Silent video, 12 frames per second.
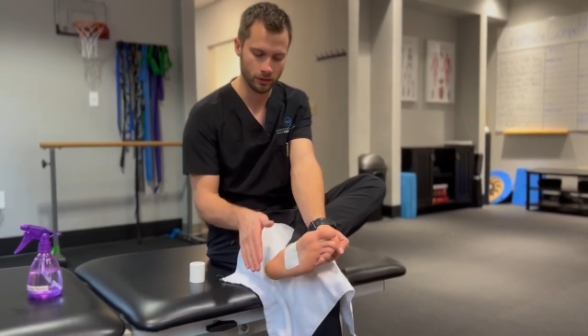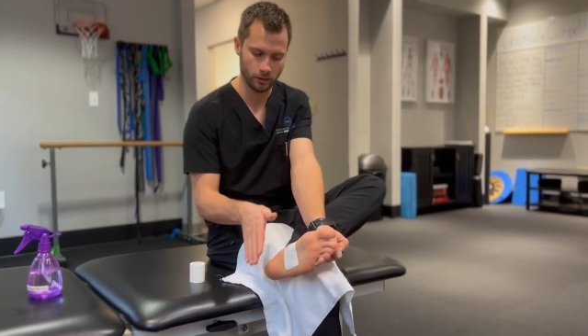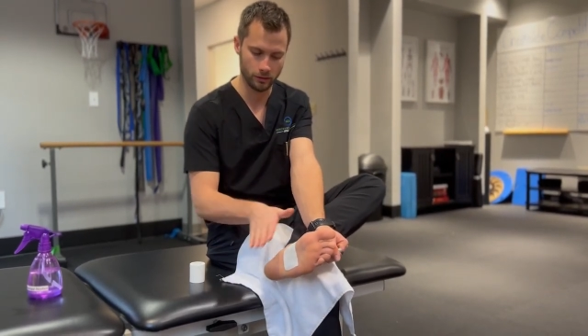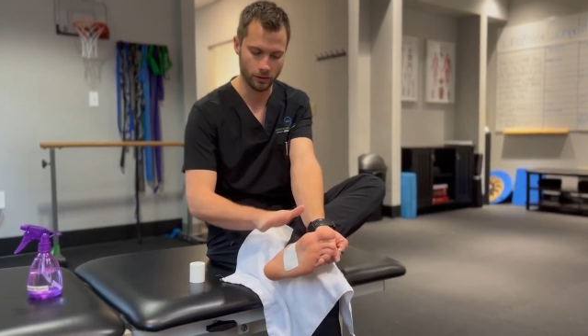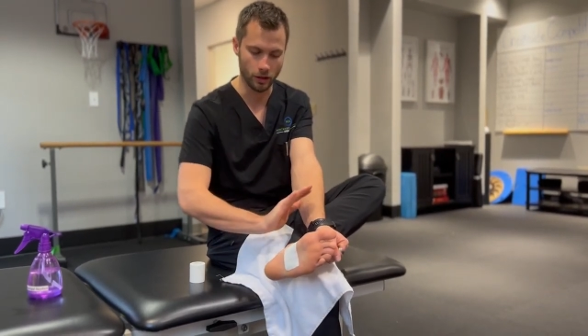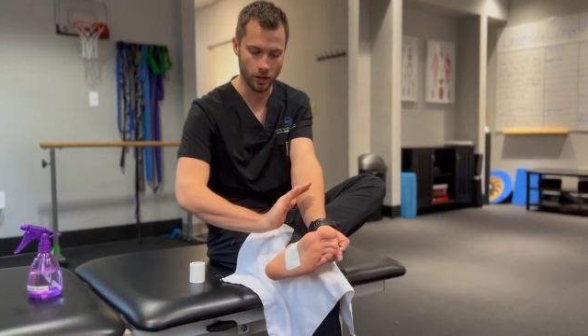
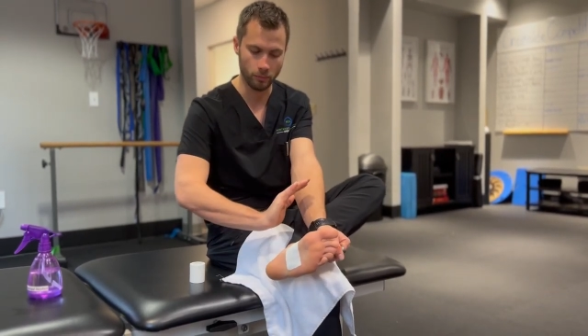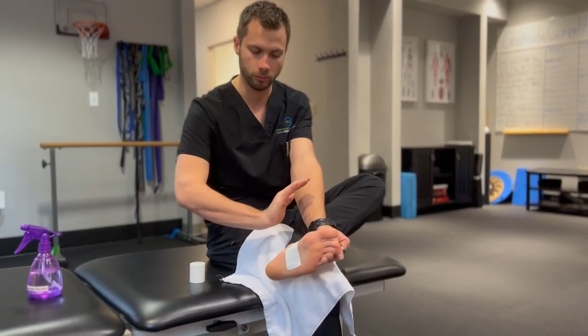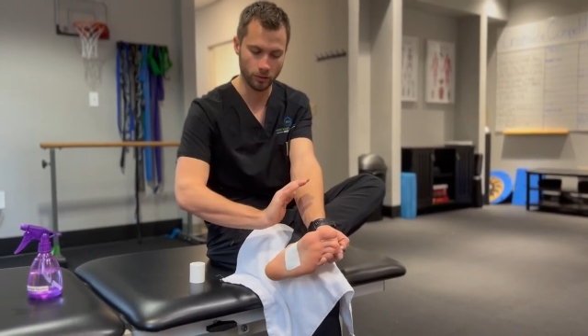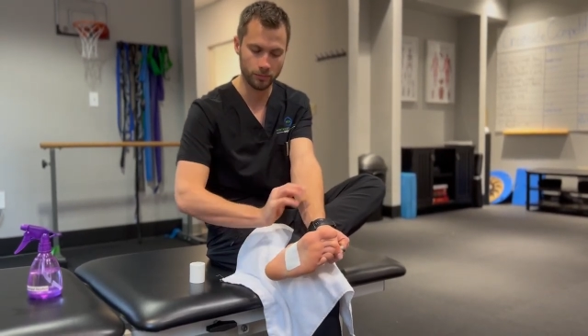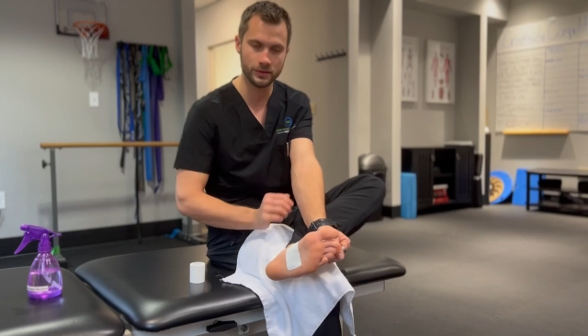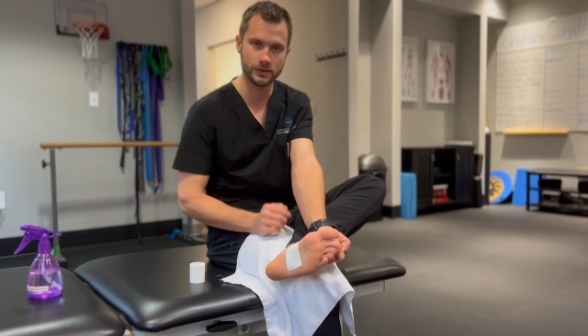the
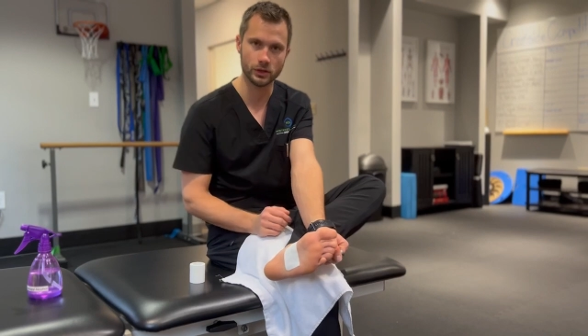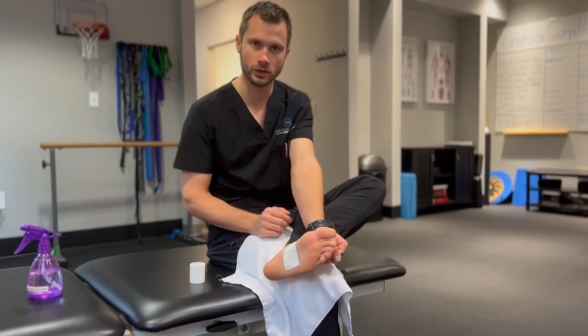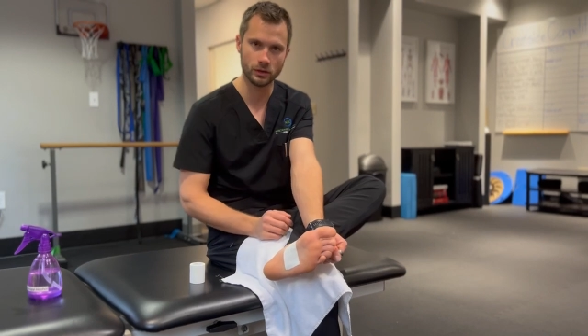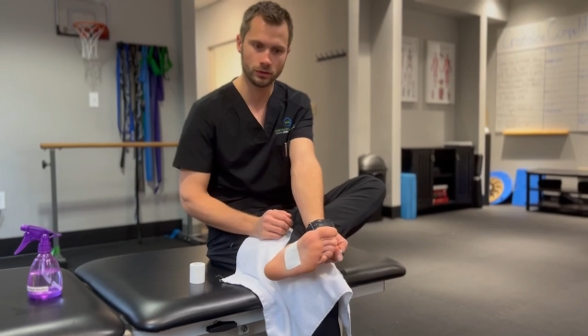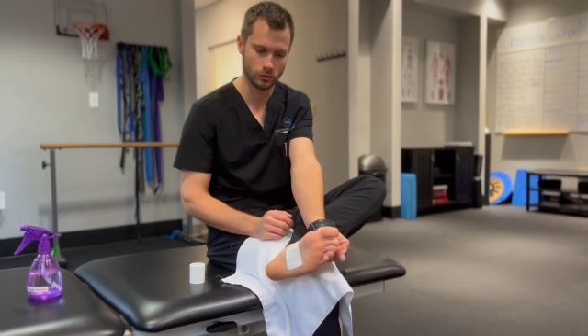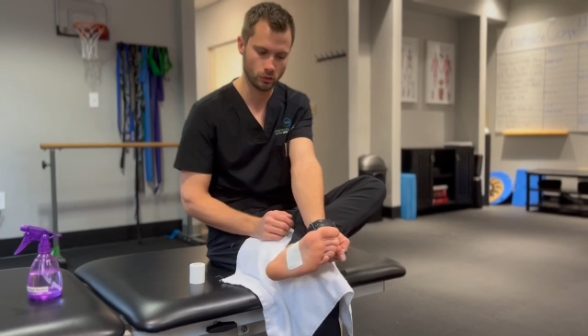upward
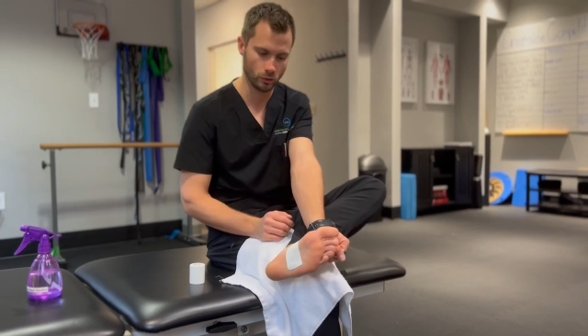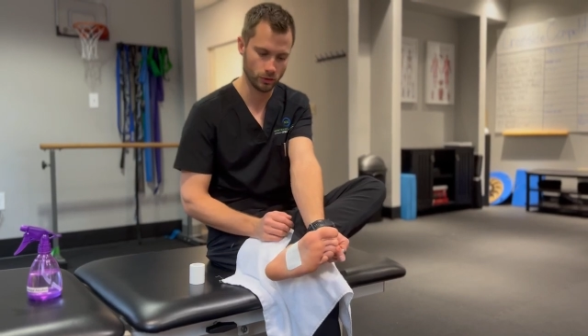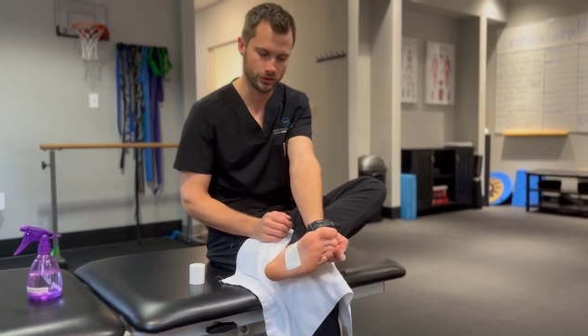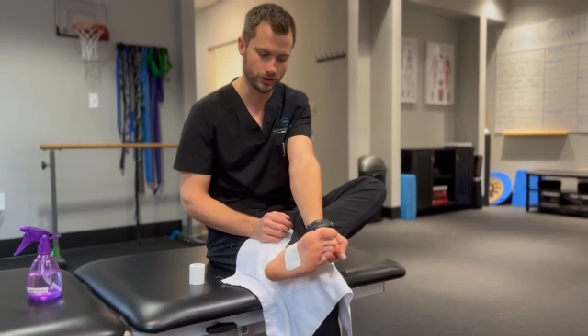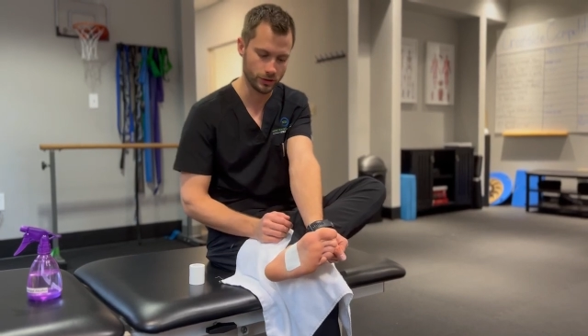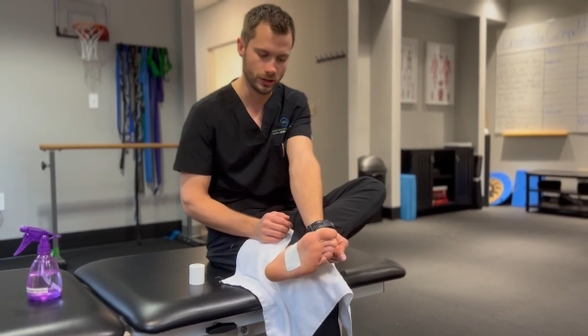position towards
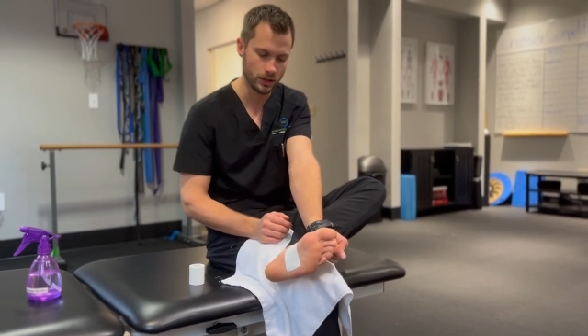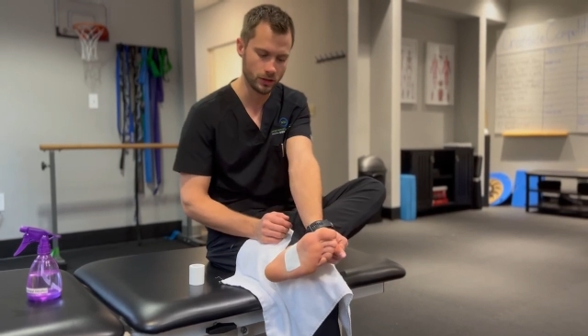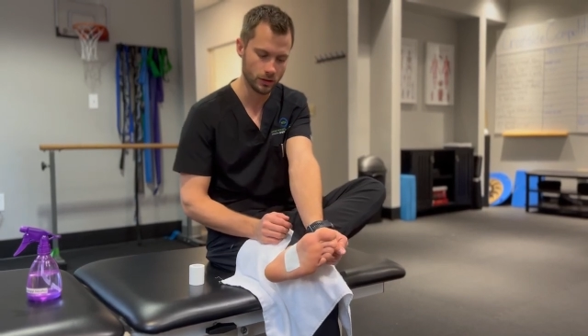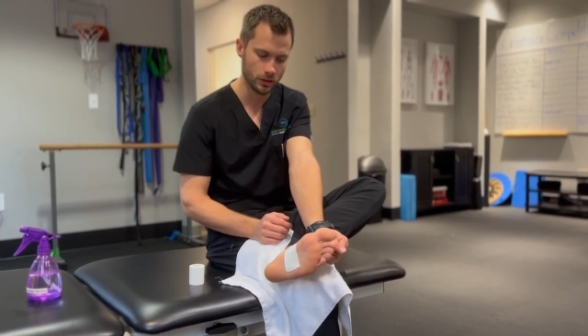your knee.